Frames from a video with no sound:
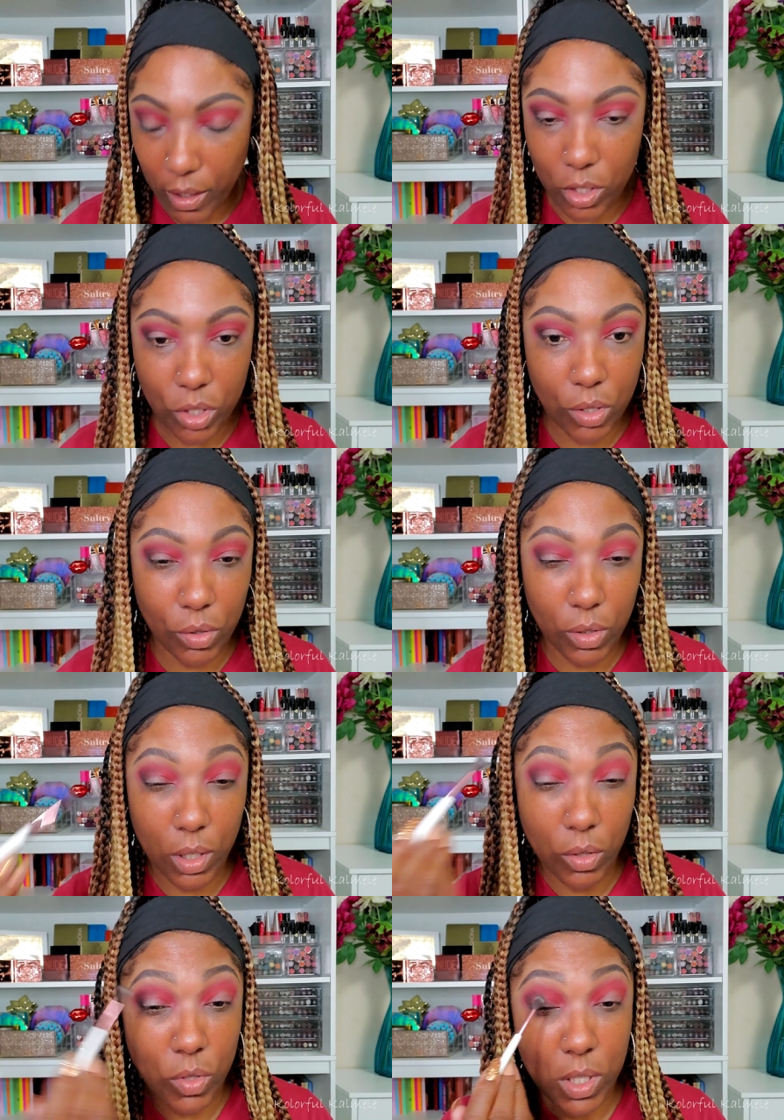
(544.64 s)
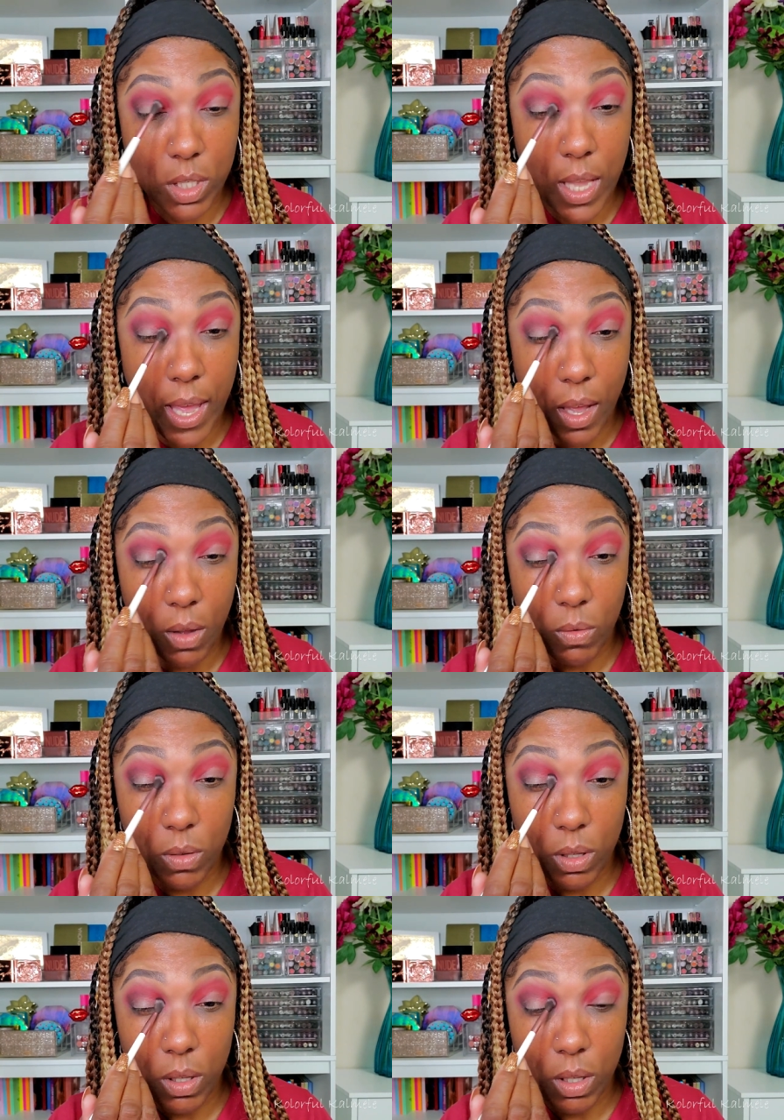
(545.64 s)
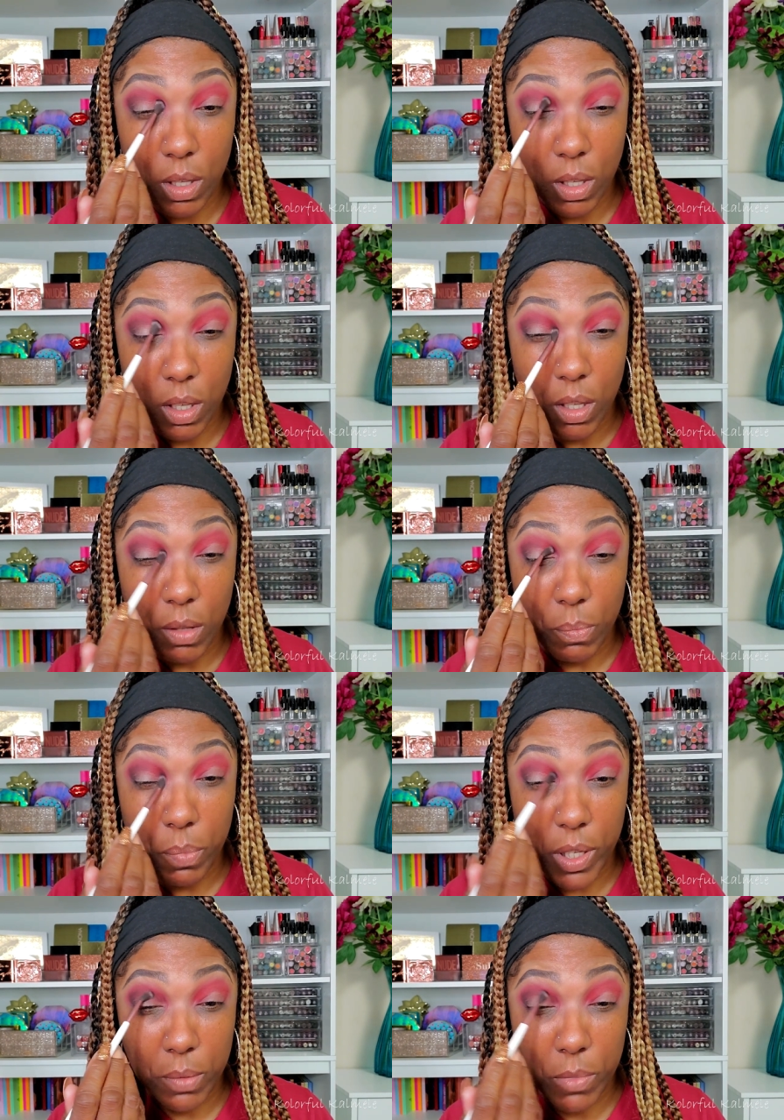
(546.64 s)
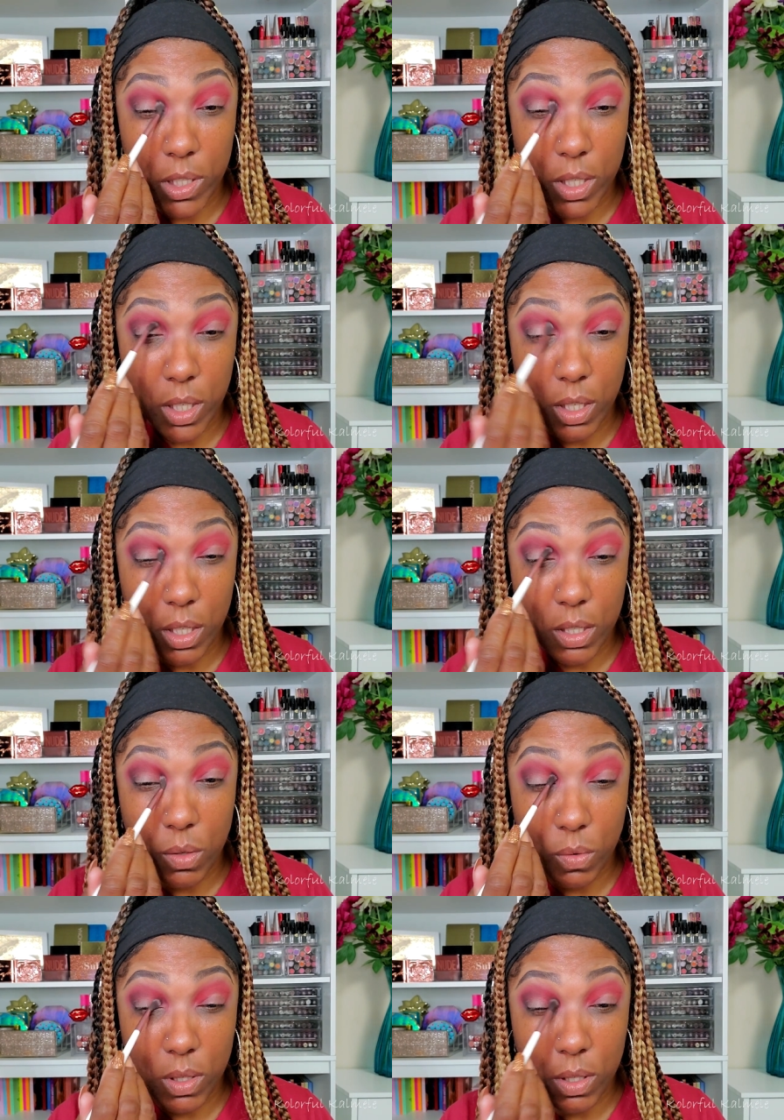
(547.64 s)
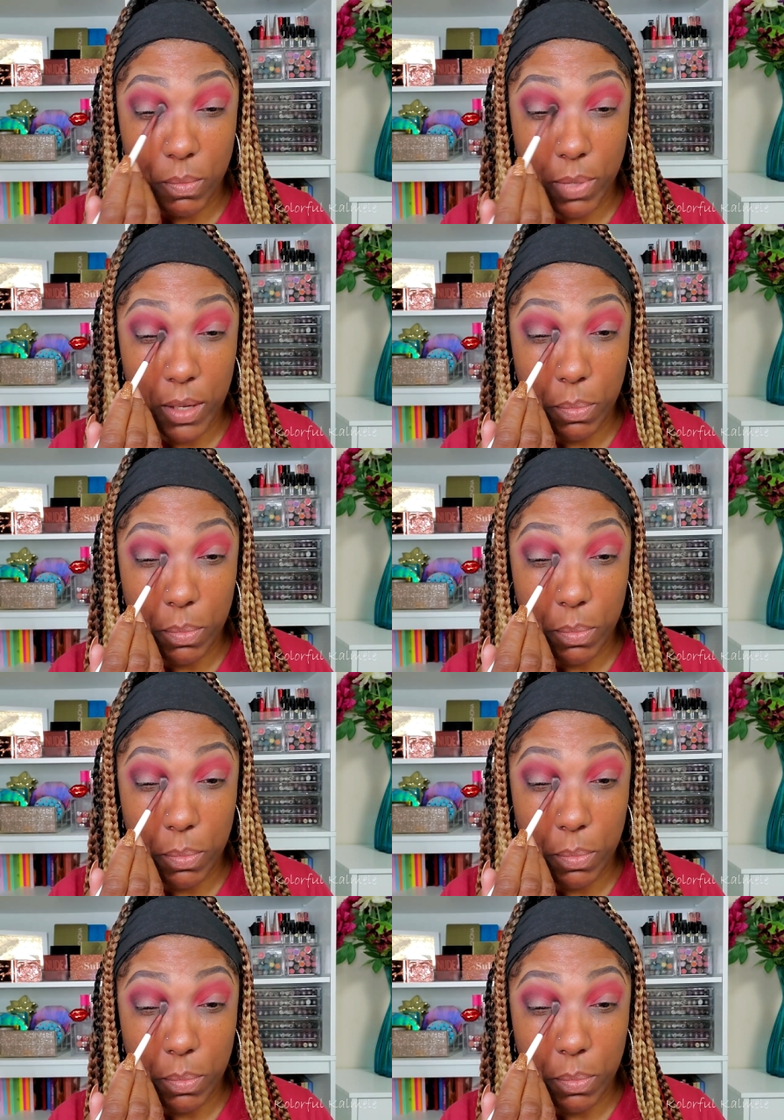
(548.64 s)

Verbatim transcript: because you don't know just how pigmented it's going to be.